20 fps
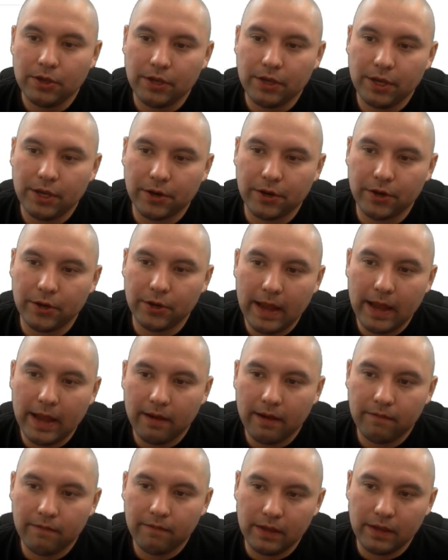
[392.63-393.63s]
here you
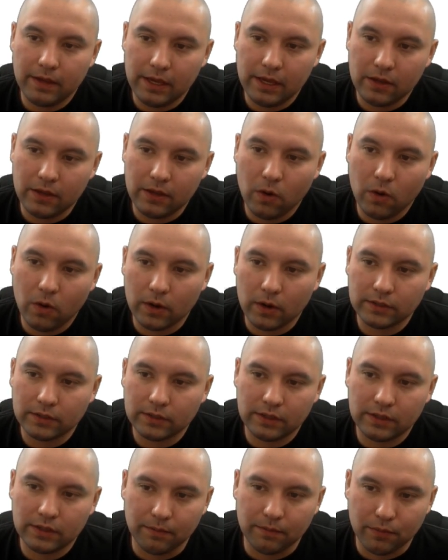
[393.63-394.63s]
have the
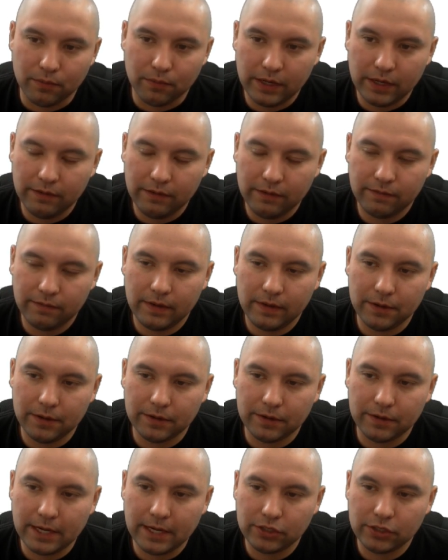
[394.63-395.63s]
course, a brief
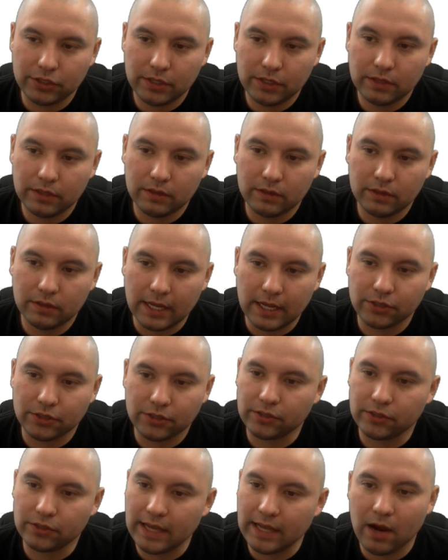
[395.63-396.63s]
introduction,
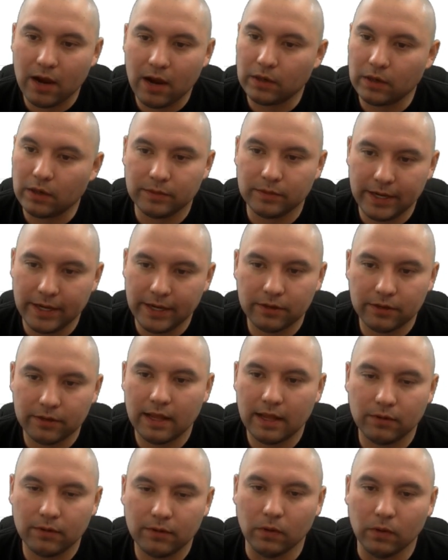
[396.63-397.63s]
lectures, hours, beginner
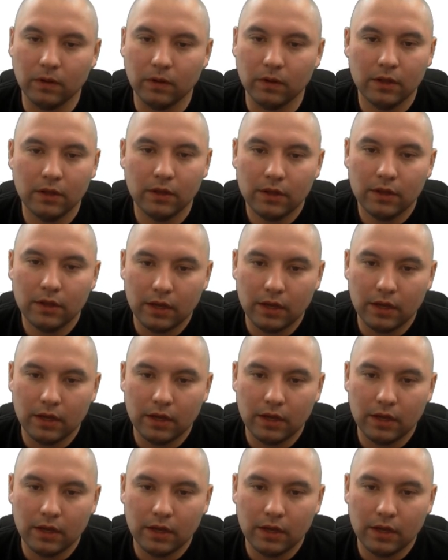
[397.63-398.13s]
level,